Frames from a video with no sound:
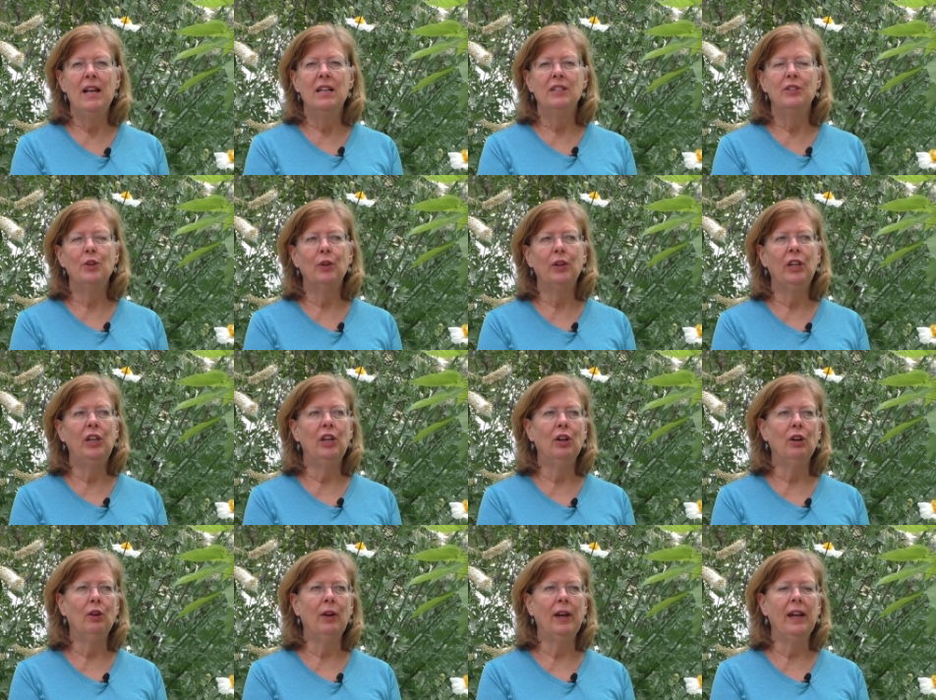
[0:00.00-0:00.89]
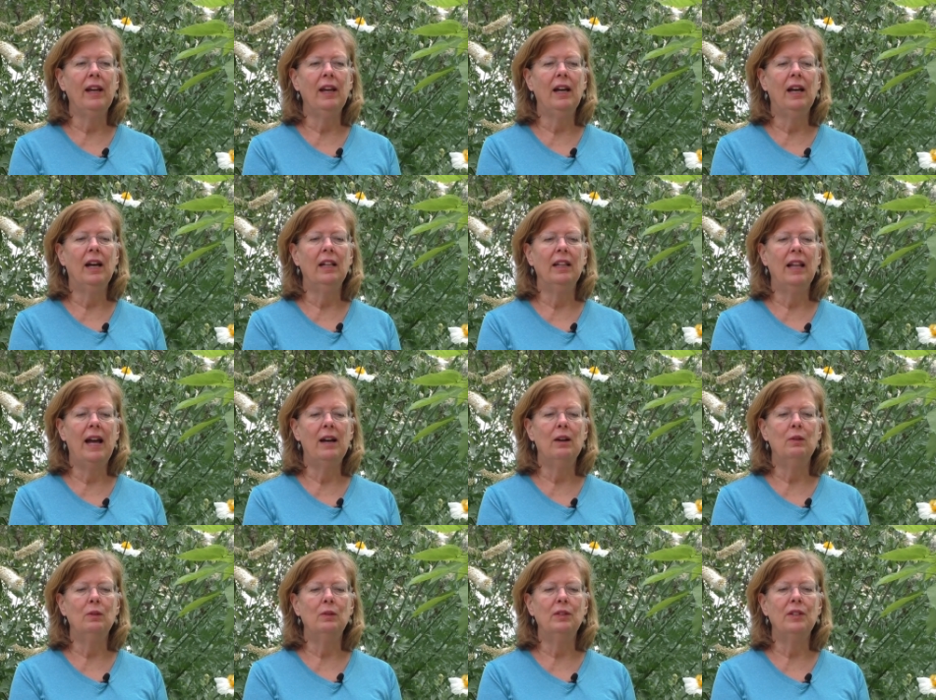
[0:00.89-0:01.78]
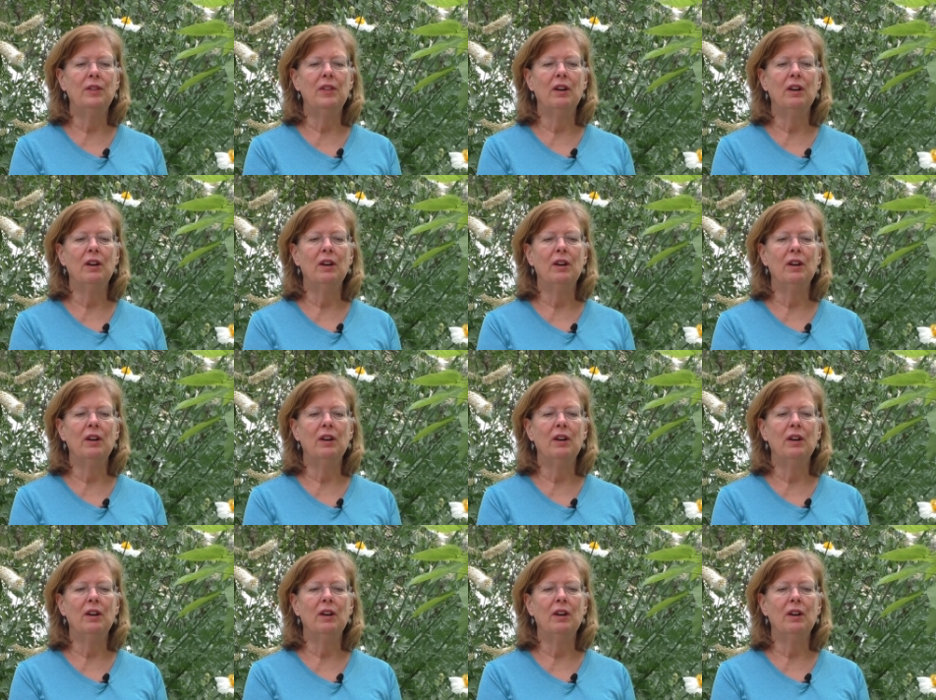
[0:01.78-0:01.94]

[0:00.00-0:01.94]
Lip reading: So curing allows